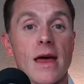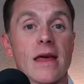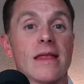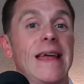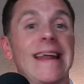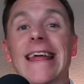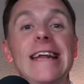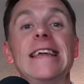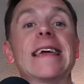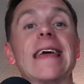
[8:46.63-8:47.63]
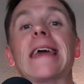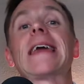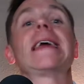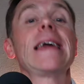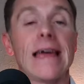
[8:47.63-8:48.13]
than any
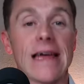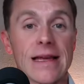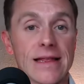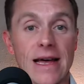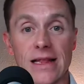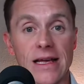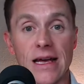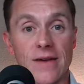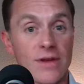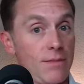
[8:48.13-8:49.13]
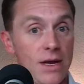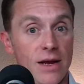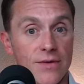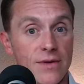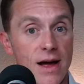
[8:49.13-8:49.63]
king that lived in
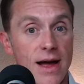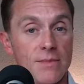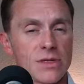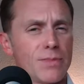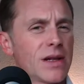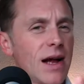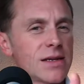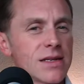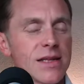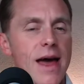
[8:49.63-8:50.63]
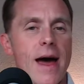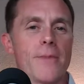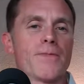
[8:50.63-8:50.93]
medieval times. But not just that,